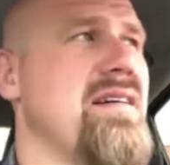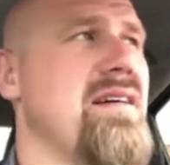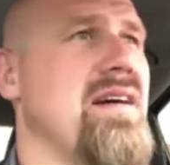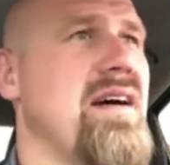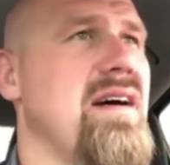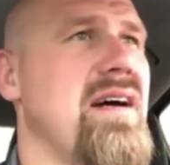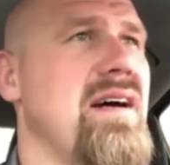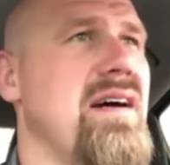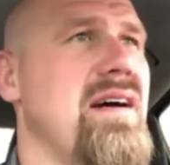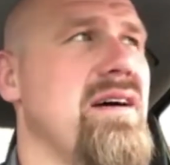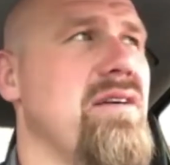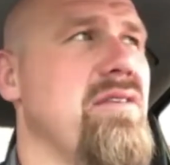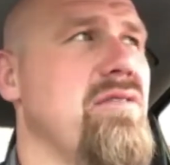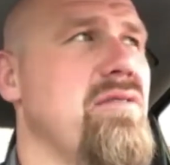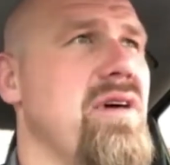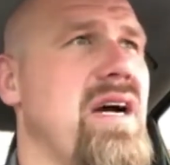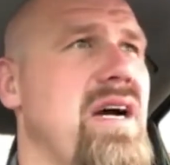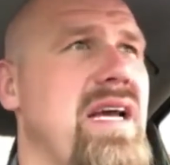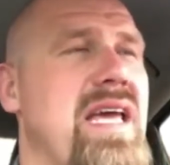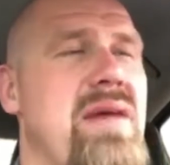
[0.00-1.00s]
uh,
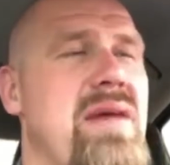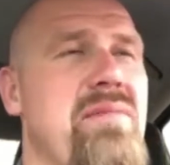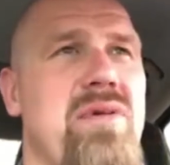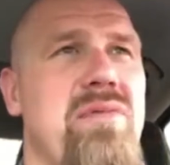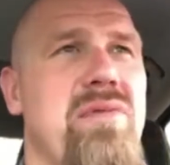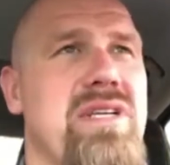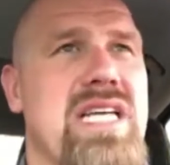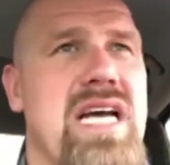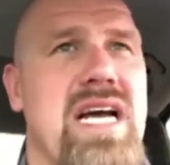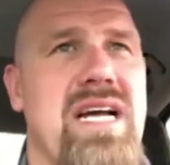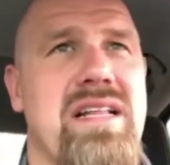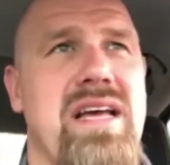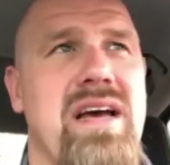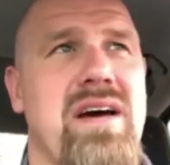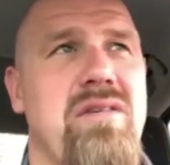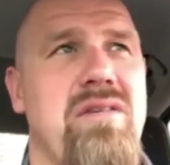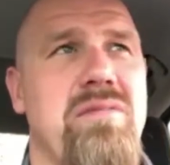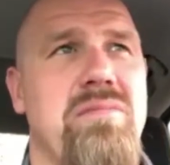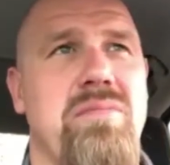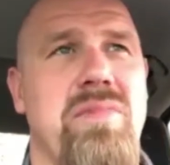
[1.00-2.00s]
I can't remember exactly
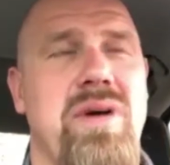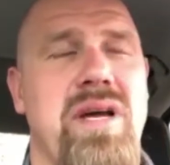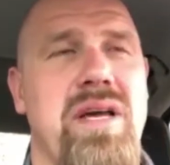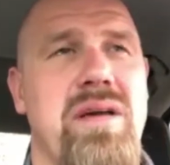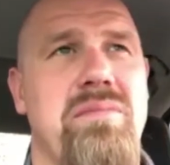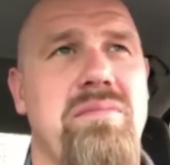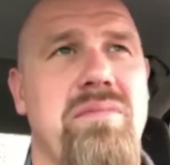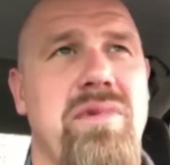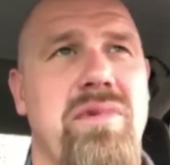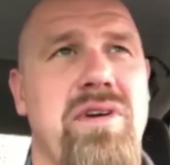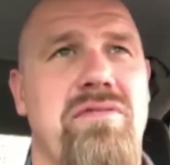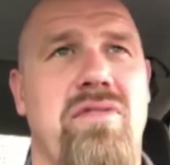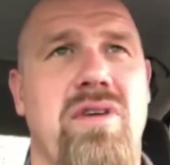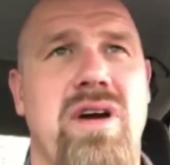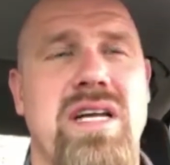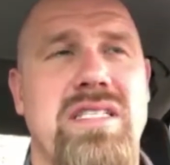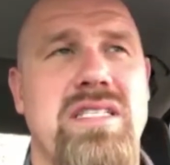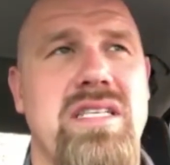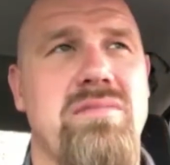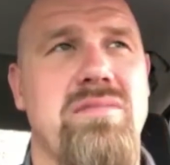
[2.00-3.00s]
how he, he
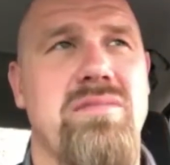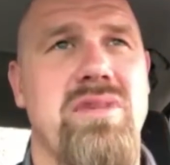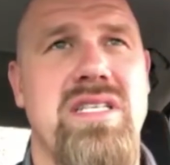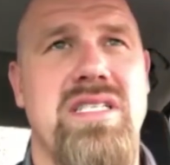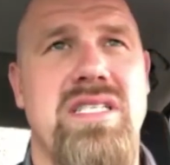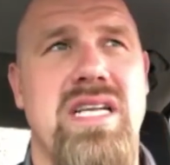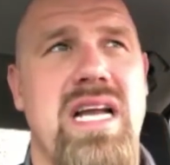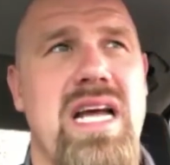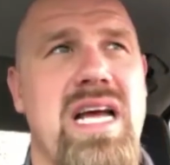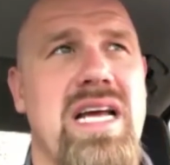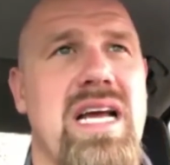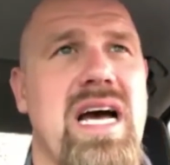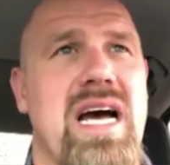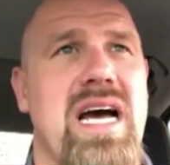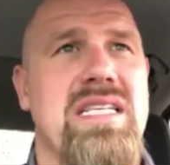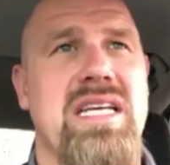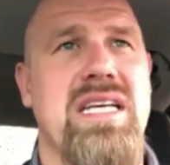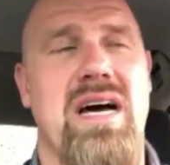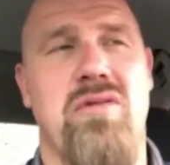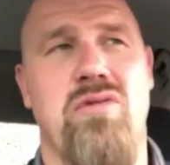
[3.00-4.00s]
phrased it, but he said, Hey
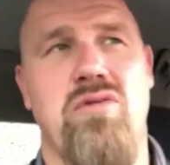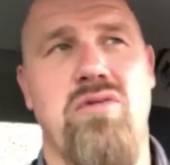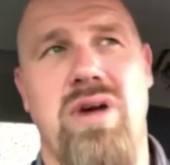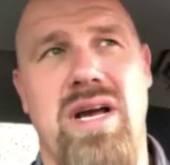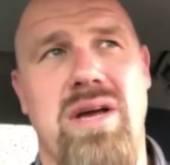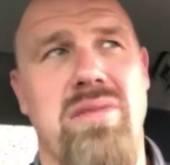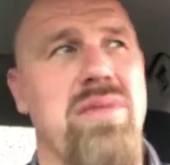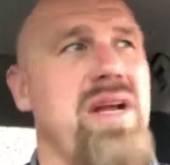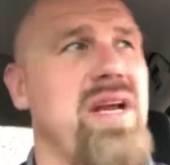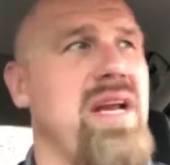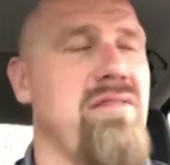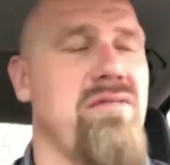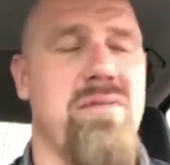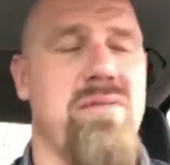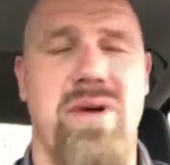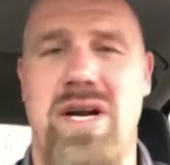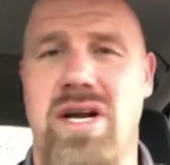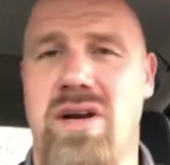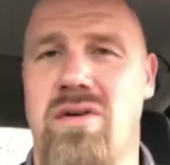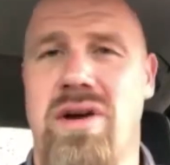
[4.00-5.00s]
guys, I would recommend
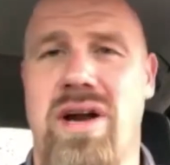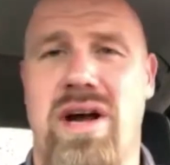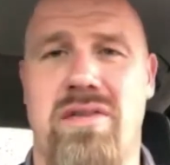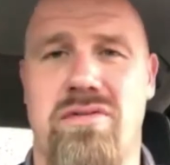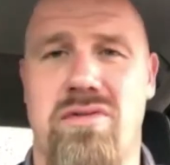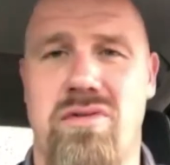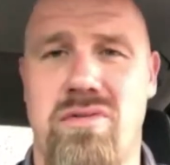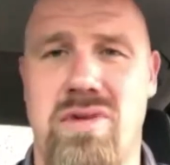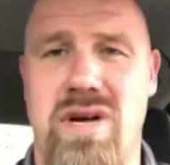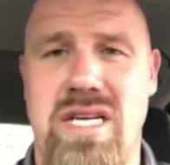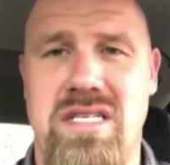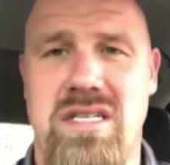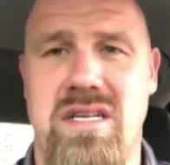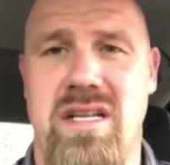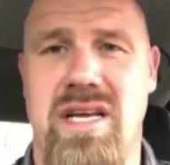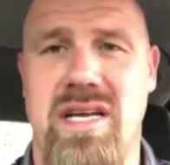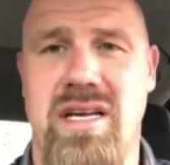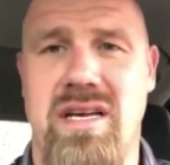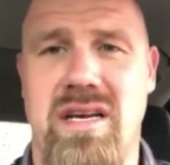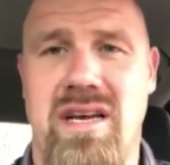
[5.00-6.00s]
everybody going out for
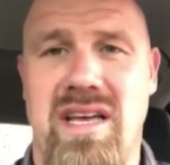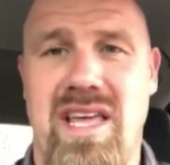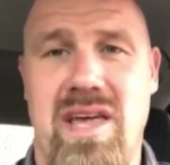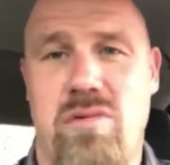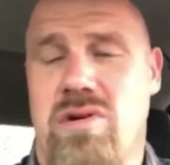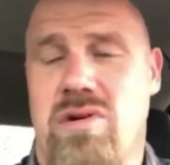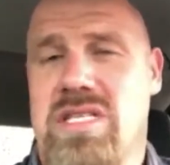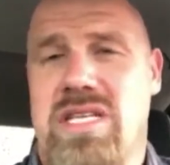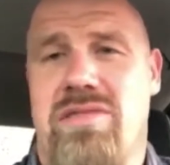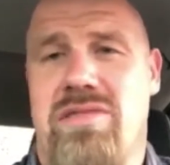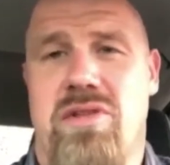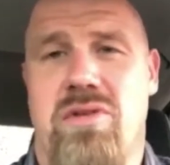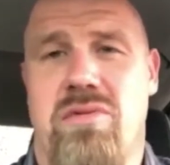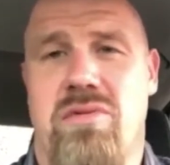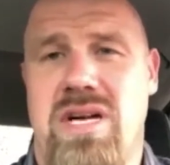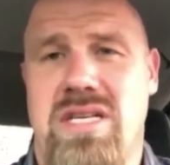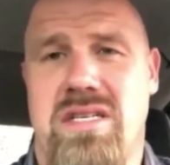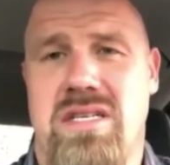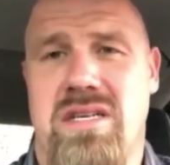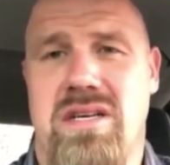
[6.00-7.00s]
wrestling. He wasn't even the
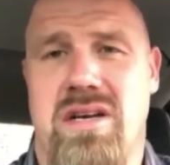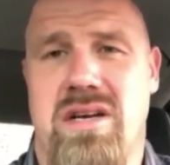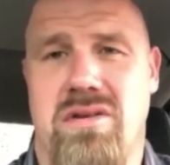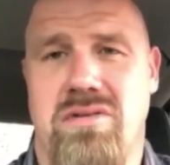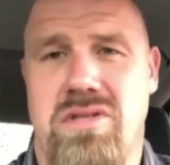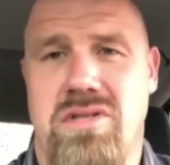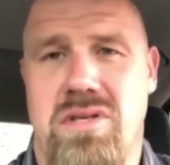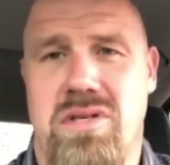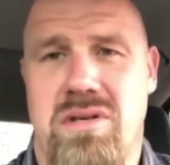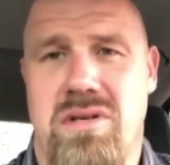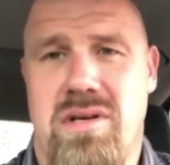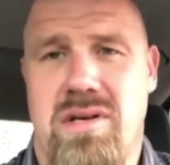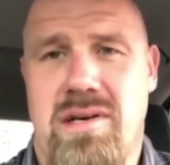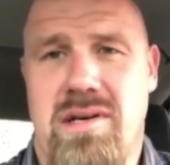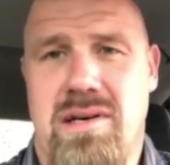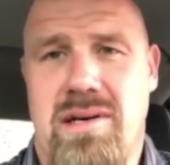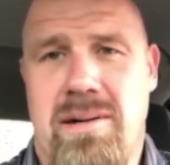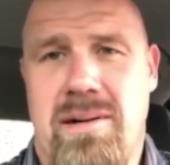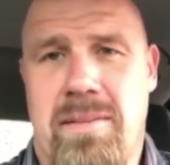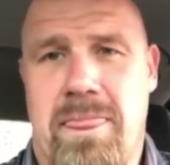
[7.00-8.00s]
wrestling coach.
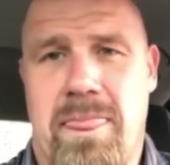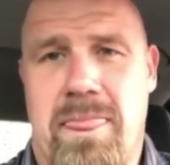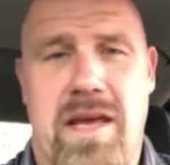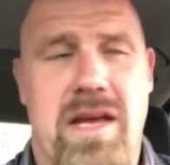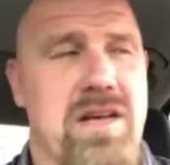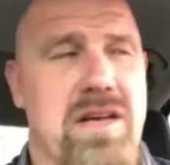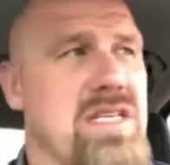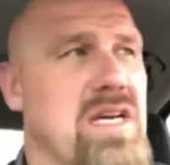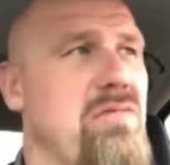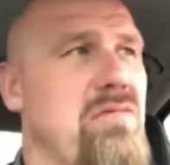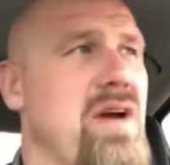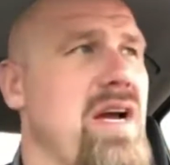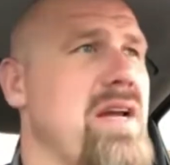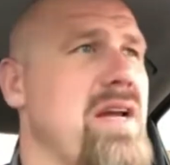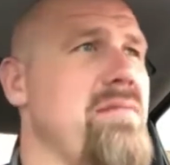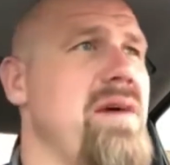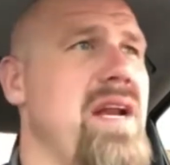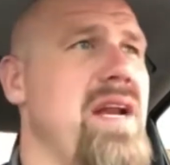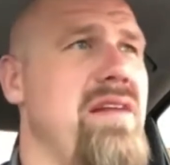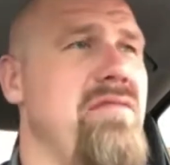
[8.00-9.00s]
He goes, I'd
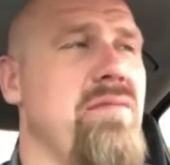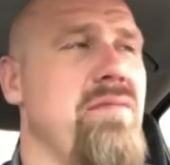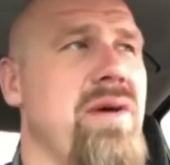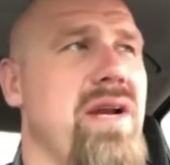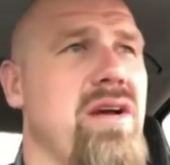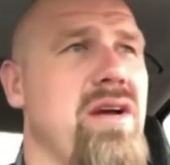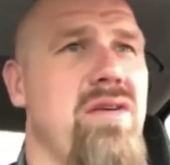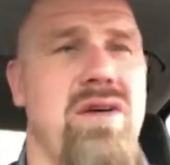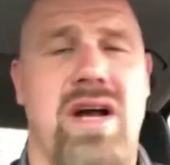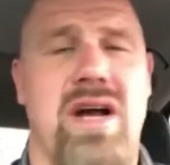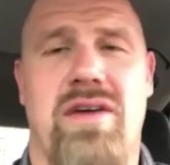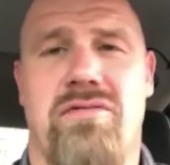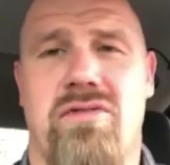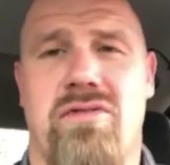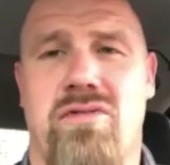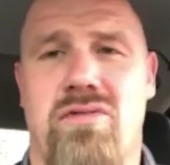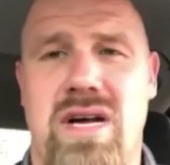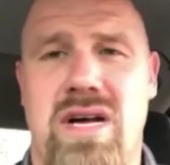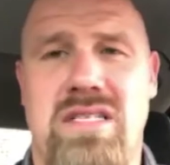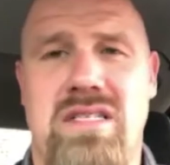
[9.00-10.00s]
recommend everybody going out
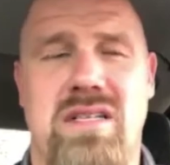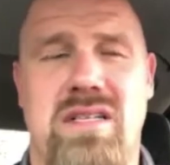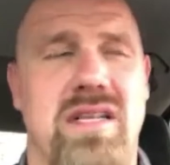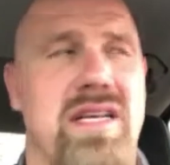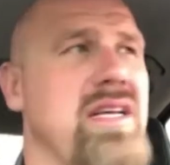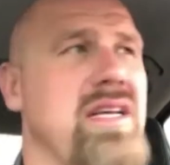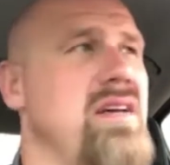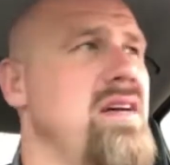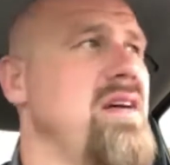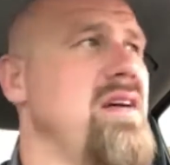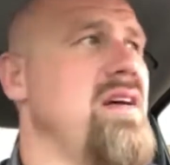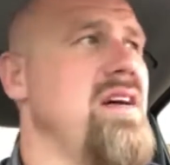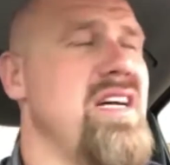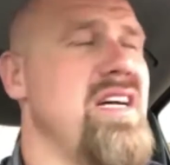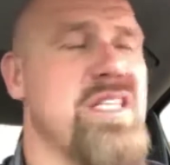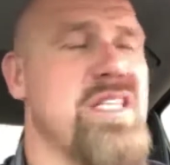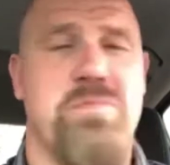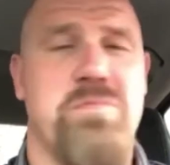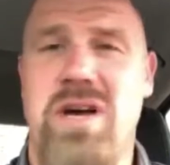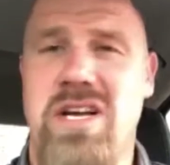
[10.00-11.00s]
for wrestling,
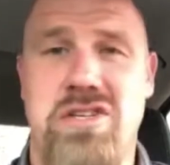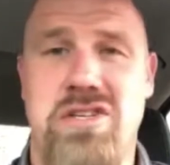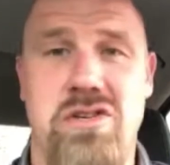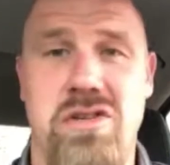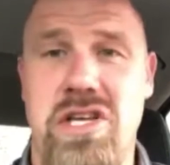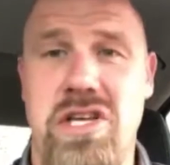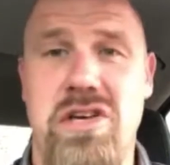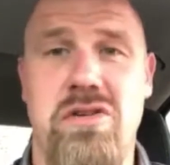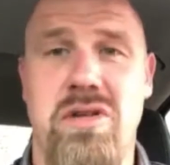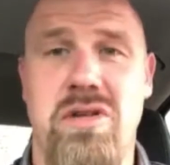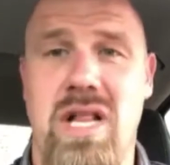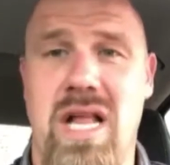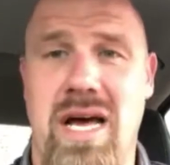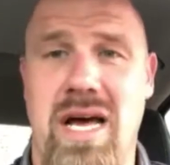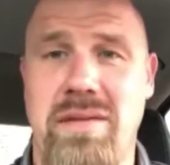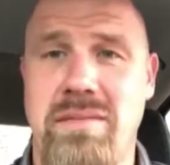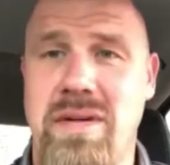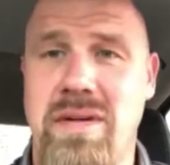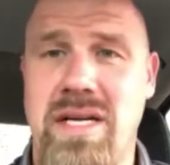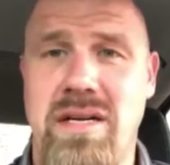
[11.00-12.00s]
especially you
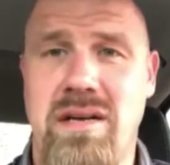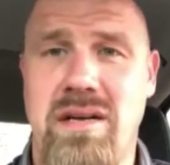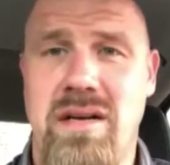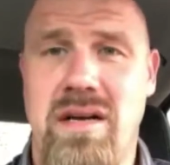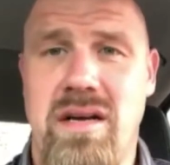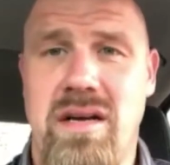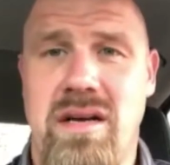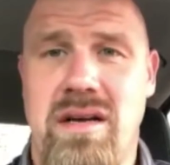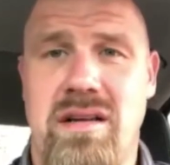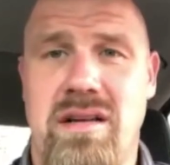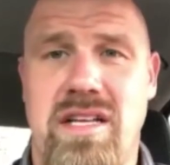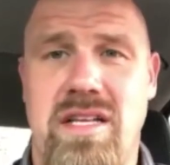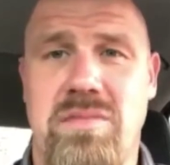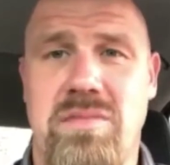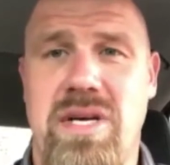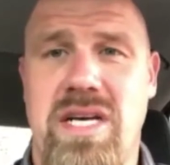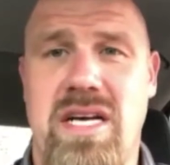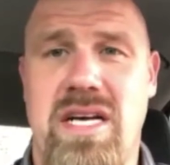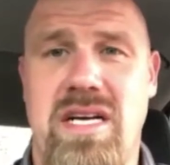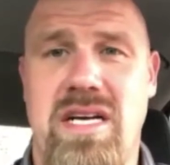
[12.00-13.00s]
linemen,
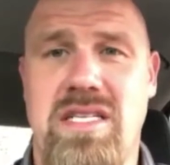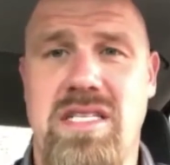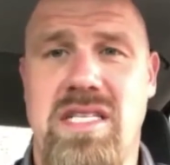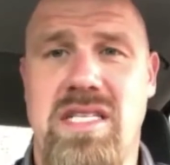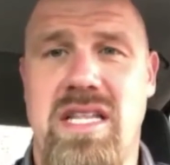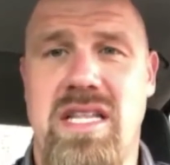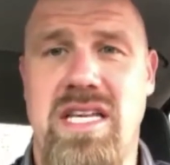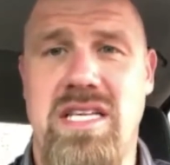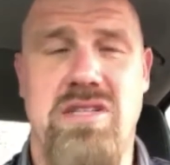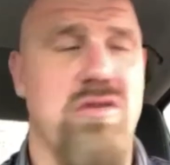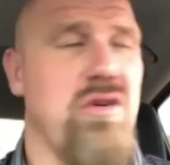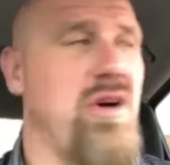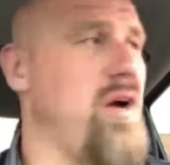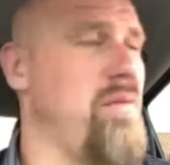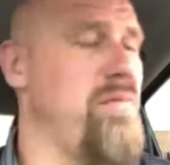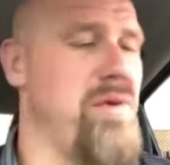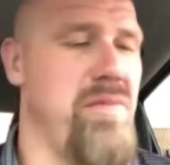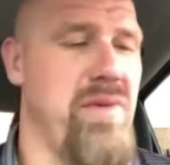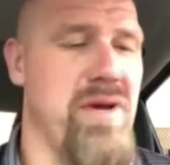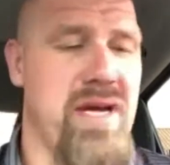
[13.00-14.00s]
because this will
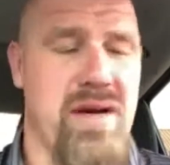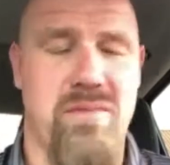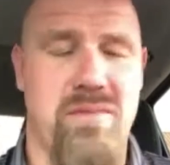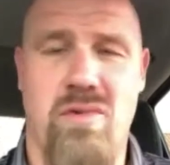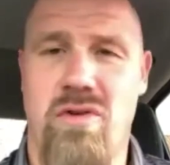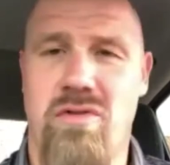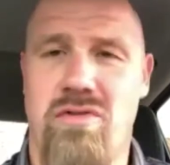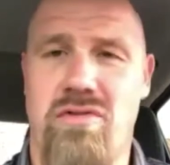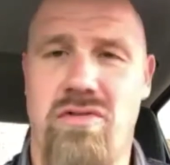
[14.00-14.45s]
help you become more